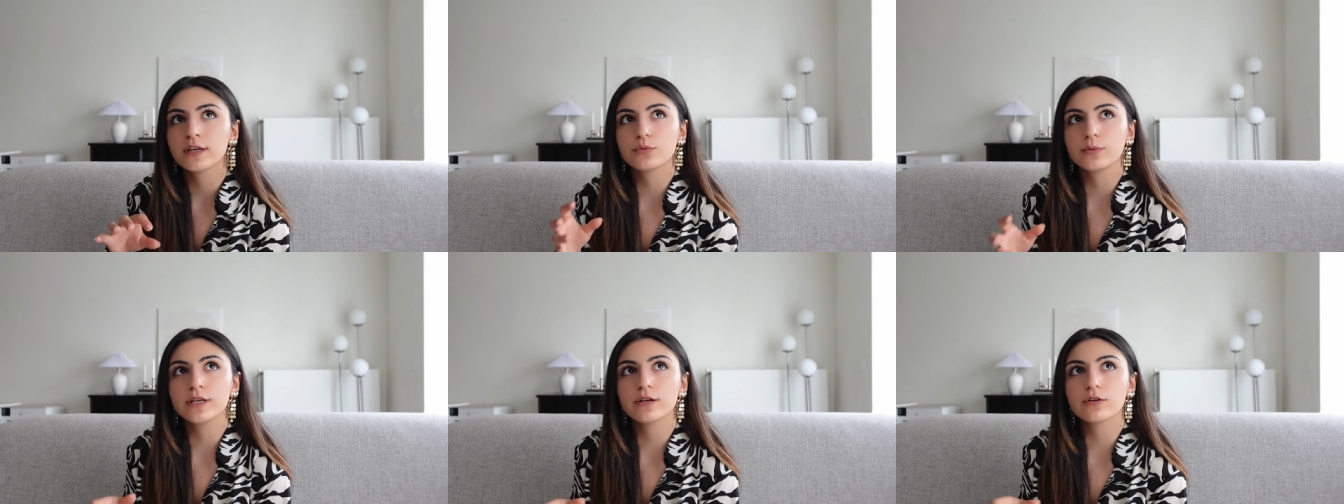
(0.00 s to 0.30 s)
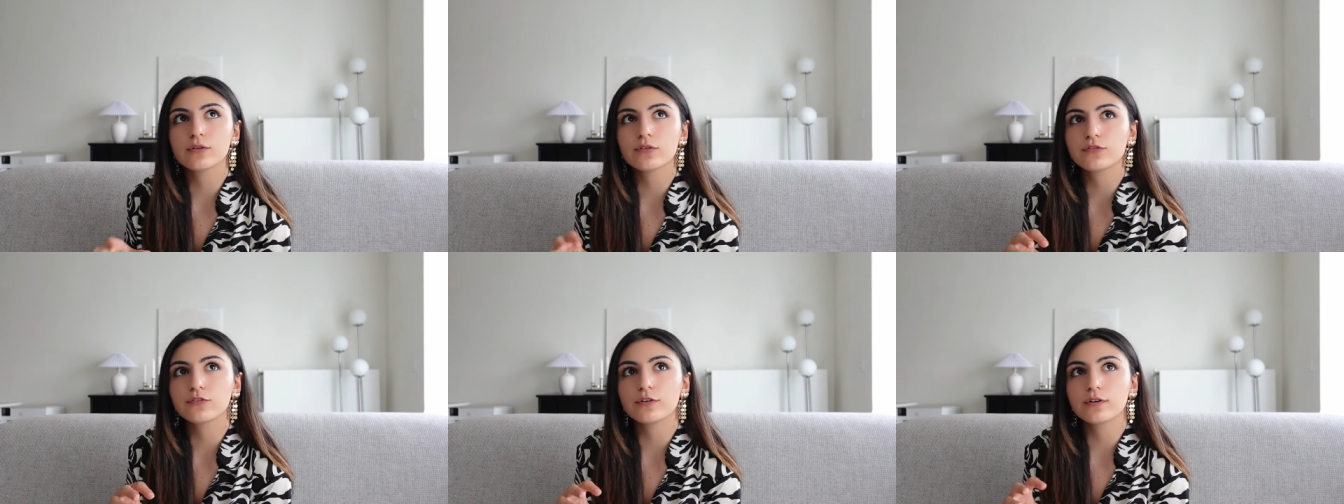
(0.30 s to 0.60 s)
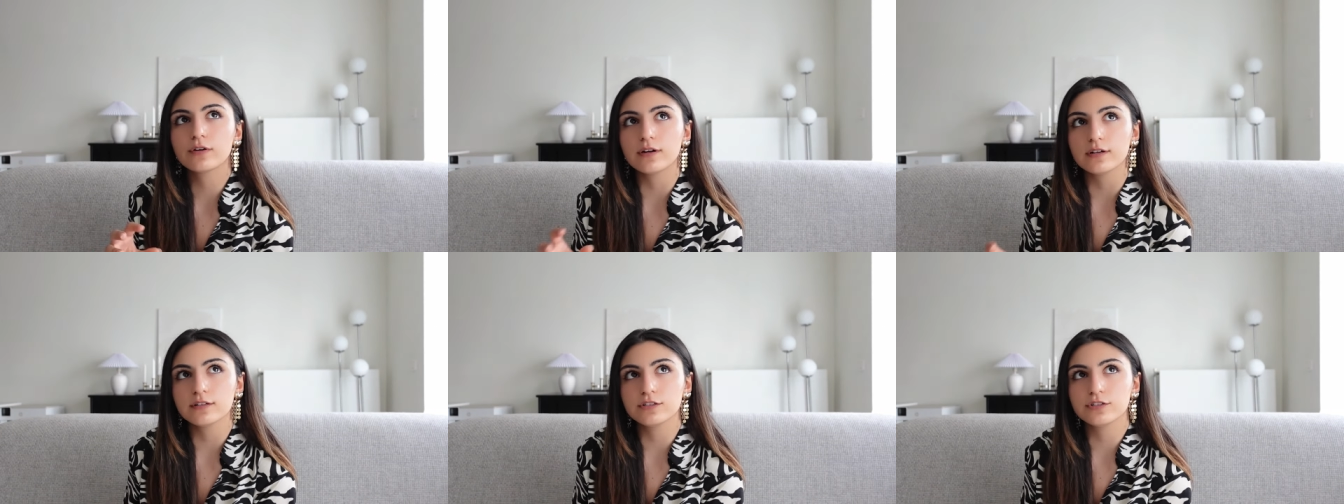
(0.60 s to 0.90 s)
300 or
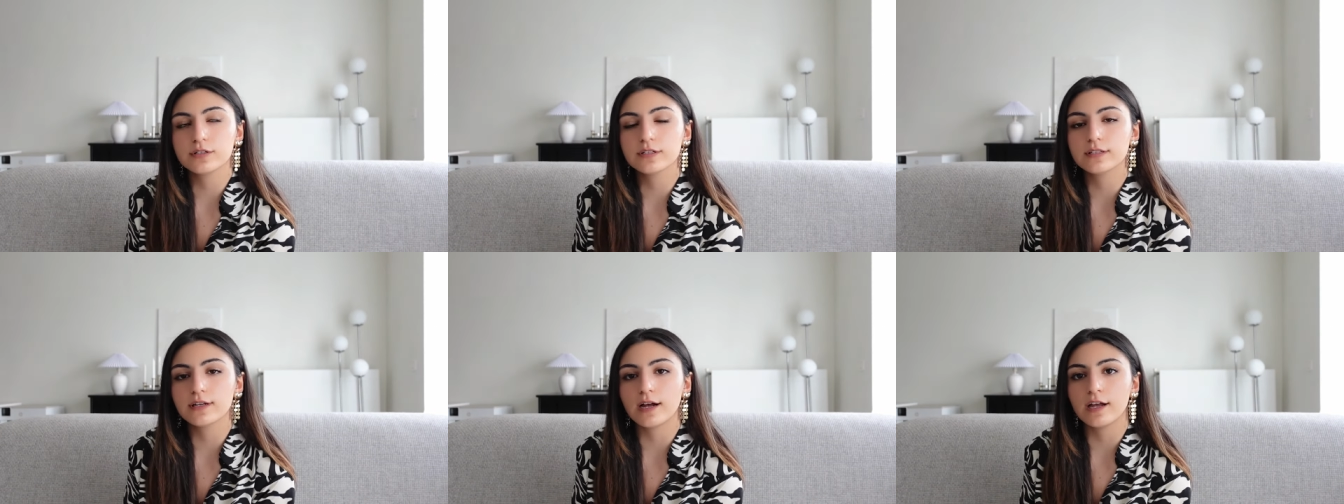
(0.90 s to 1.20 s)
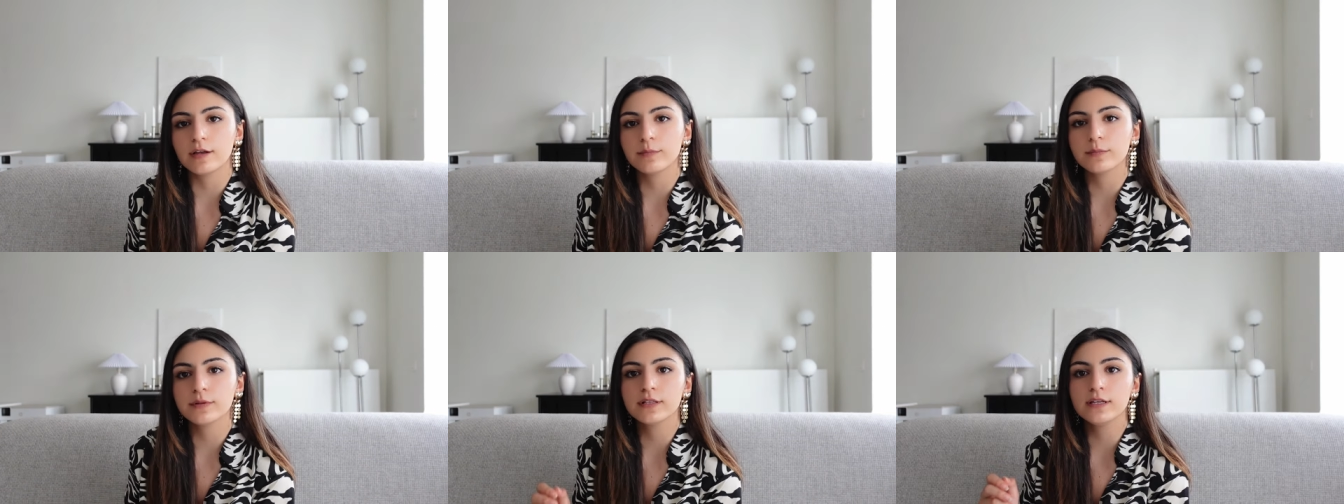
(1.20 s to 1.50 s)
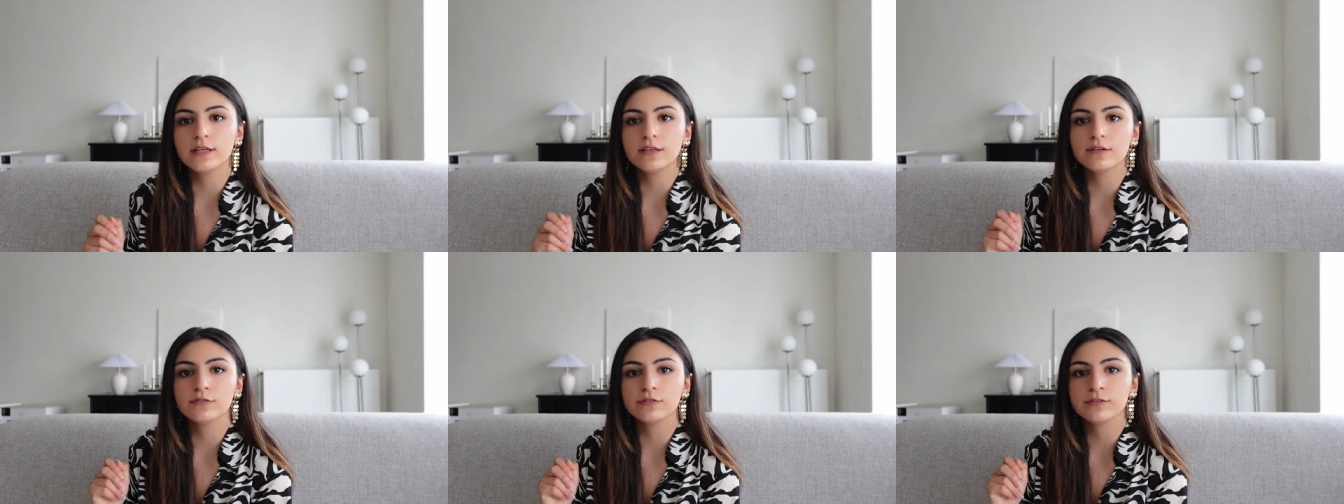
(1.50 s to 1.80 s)
400, I
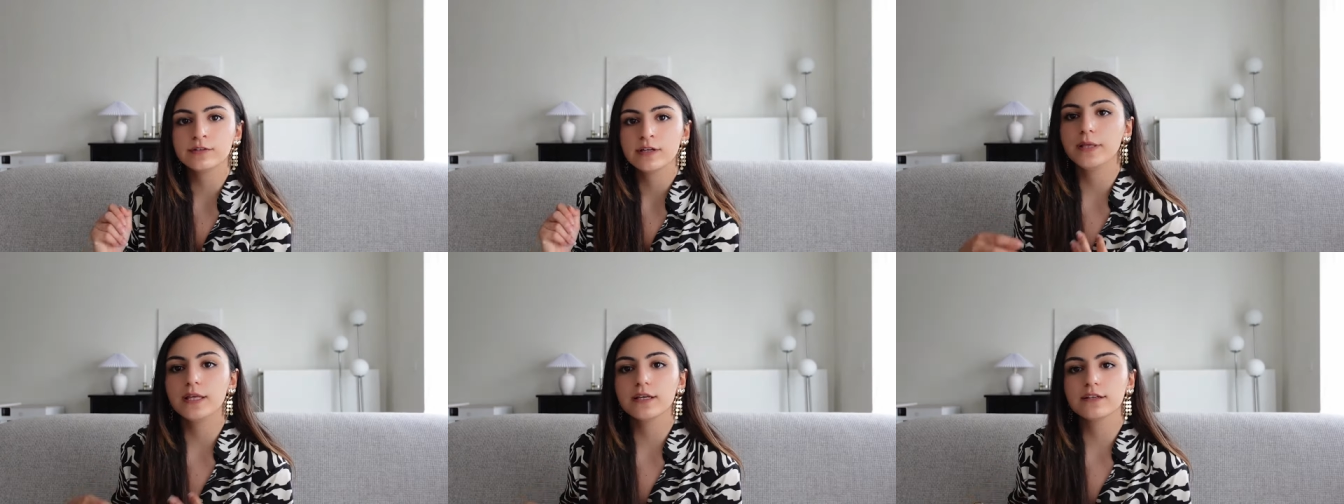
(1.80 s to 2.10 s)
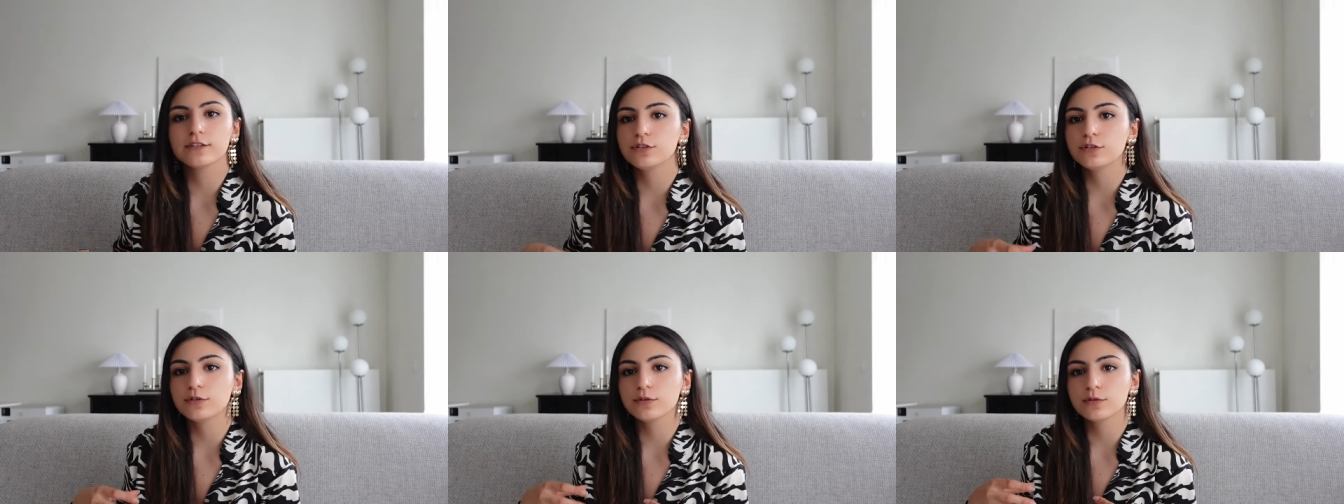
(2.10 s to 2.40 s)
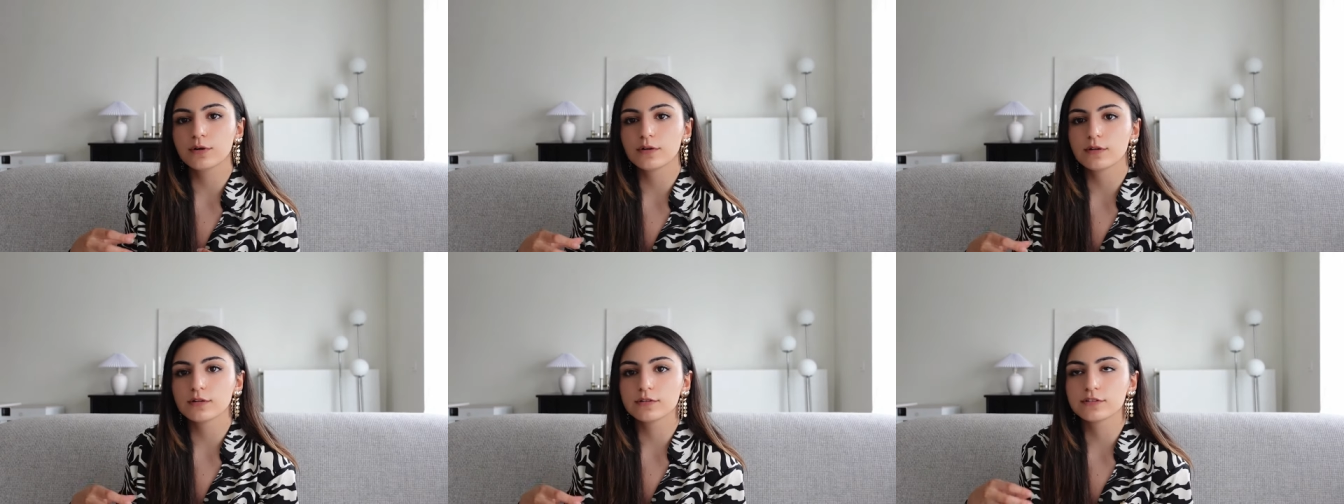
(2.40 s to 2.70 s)
believe, makes
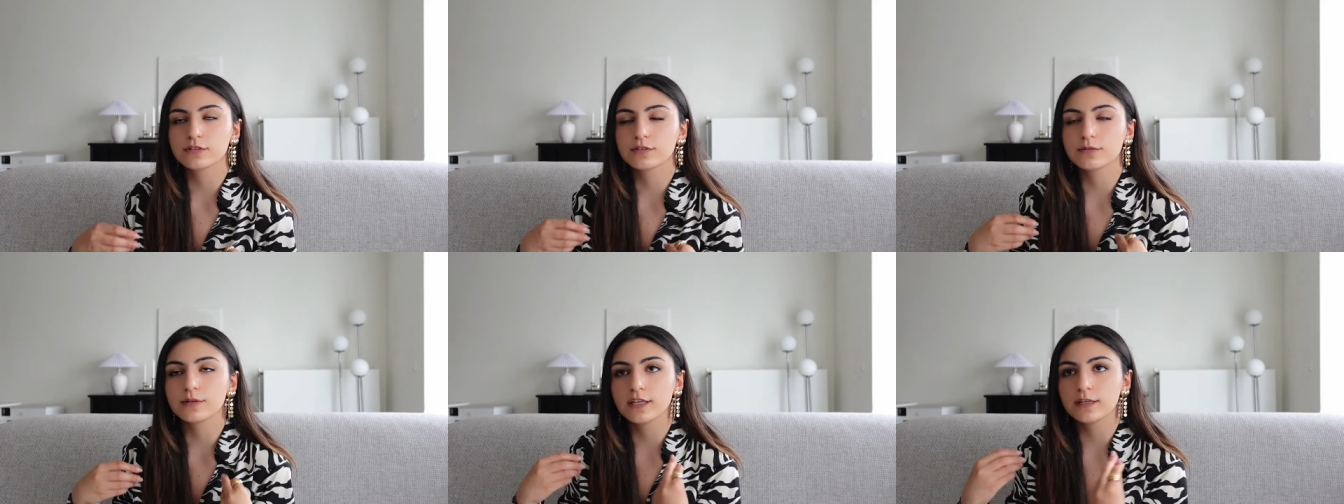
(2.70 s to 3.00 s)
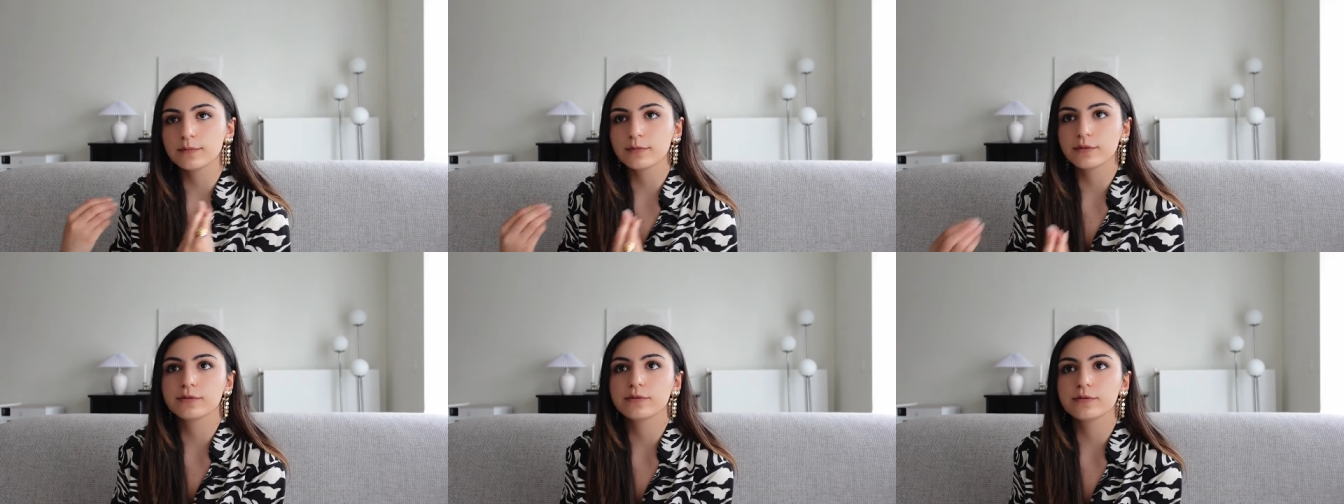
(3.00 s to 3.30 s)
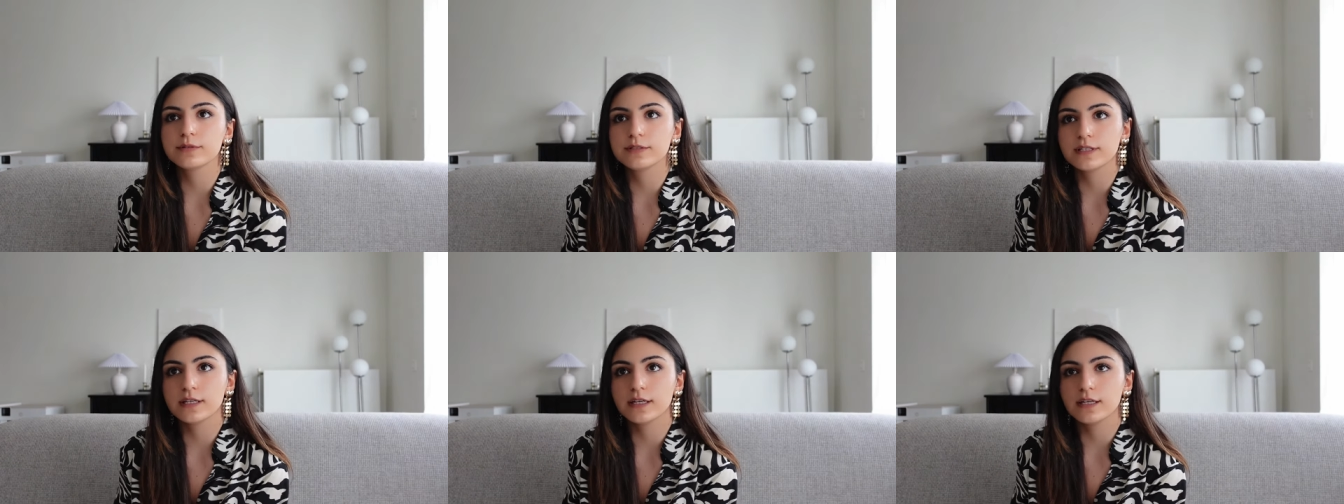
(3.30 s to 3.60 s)
you also able to
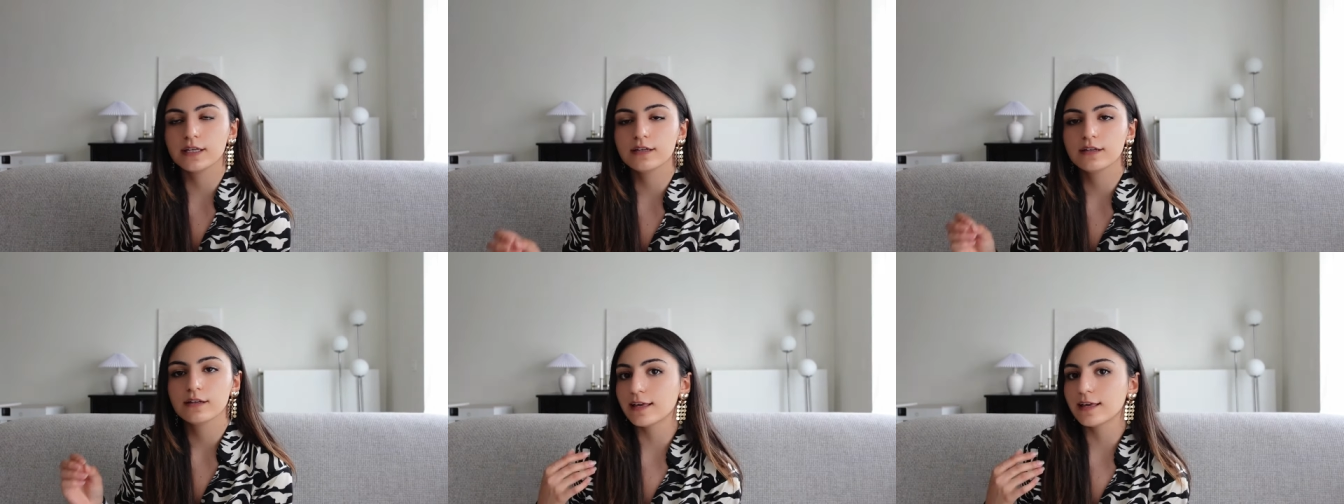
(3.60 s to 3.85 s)
say,